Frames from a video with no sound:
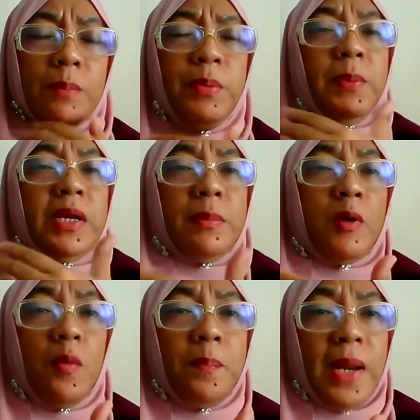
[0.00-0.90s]
people
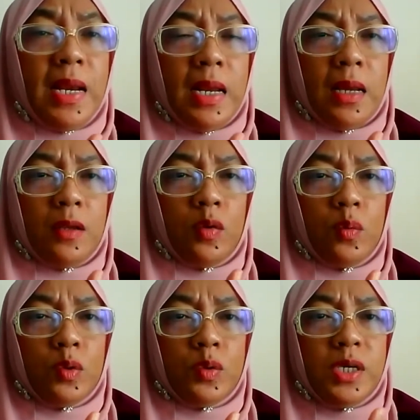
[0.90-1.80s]
keep complaining
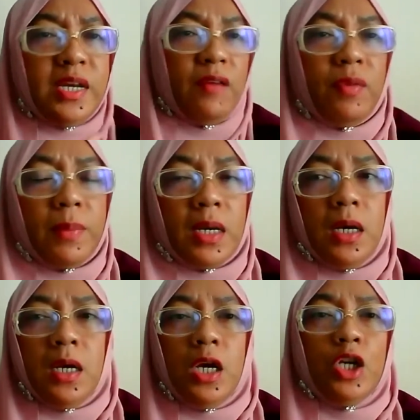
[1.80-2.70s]
to, to the government.
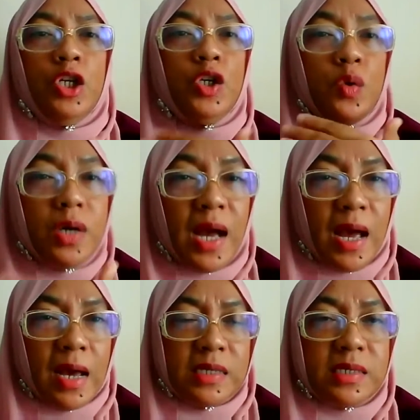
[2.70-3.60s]
You
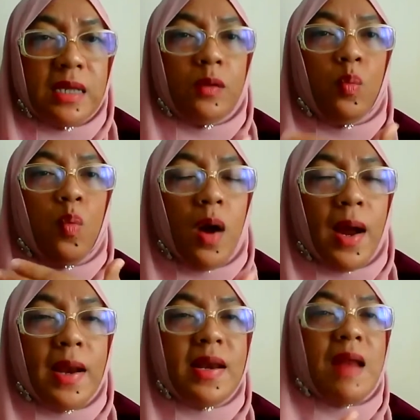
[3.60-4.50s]
guys are the
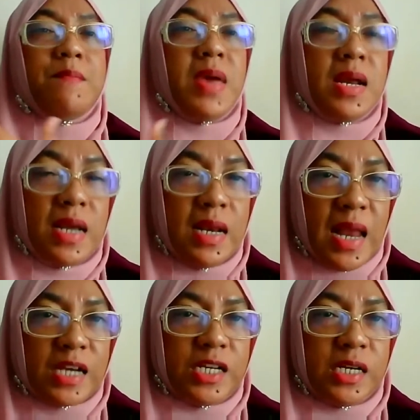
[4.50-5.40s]
one that make the
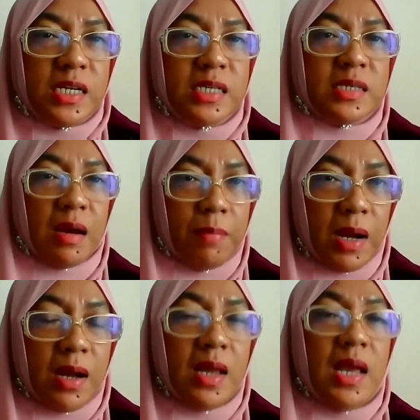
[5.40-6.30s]
election in
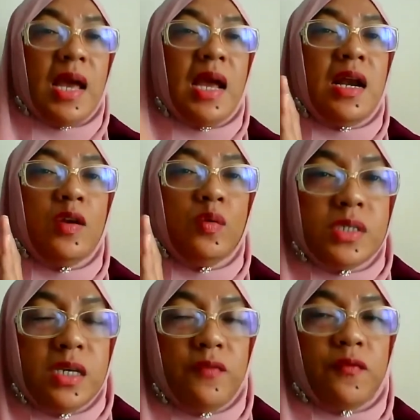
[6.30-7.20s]
Sabah. And now you
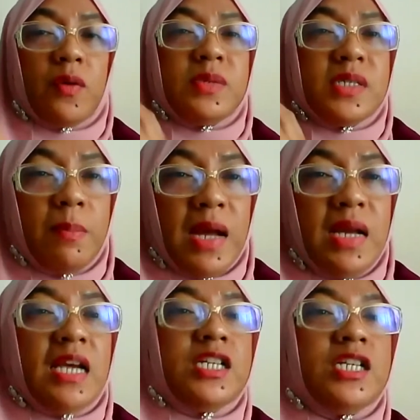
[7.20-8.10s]
see from Sabah
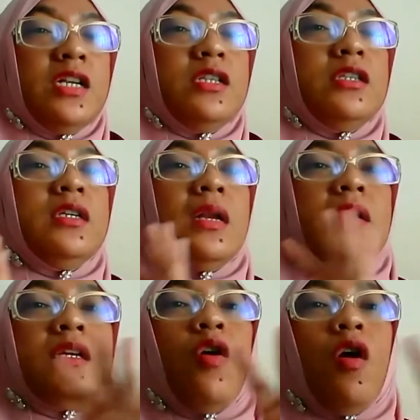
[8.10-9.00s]
election
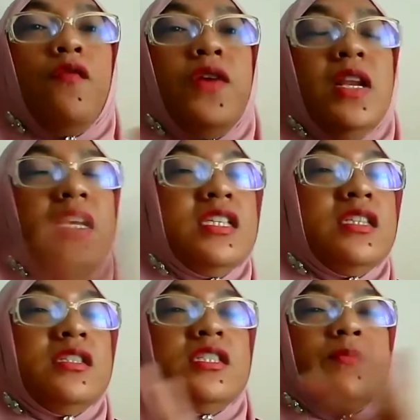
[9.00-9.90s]
that COVID is
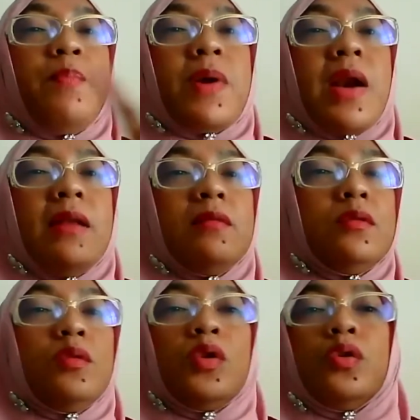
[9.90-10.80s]
spread
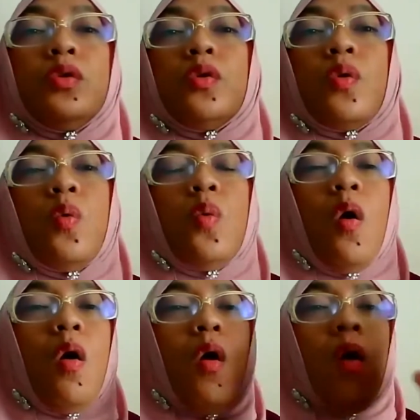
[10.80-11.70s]
through
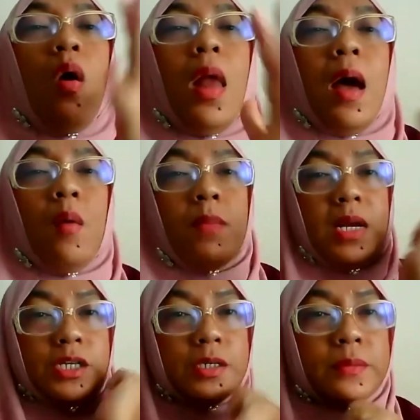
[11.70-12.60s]
all out
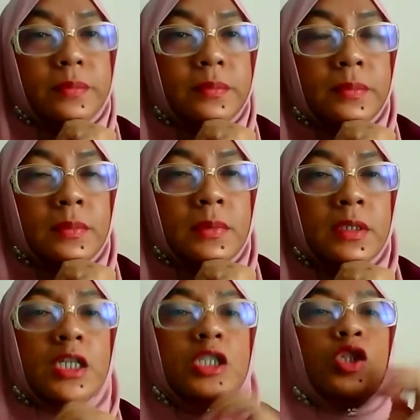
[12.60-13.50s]
Malaysia.
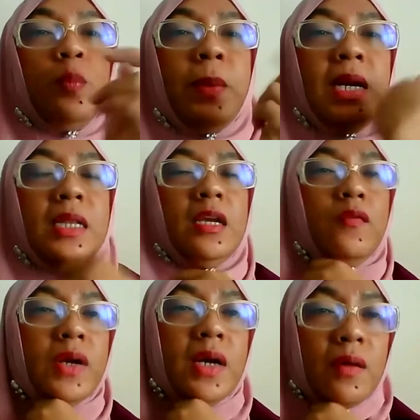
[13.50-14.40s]
The stupidity
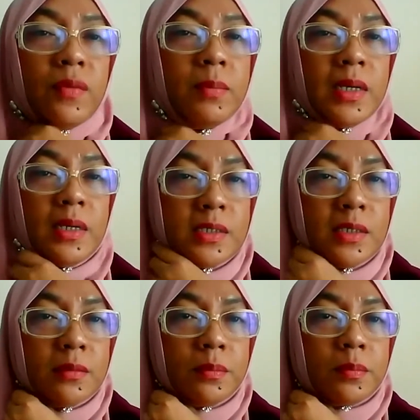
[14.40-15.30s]
of the government, they
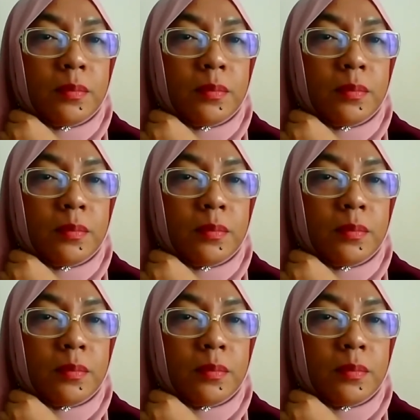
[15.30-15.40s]
it?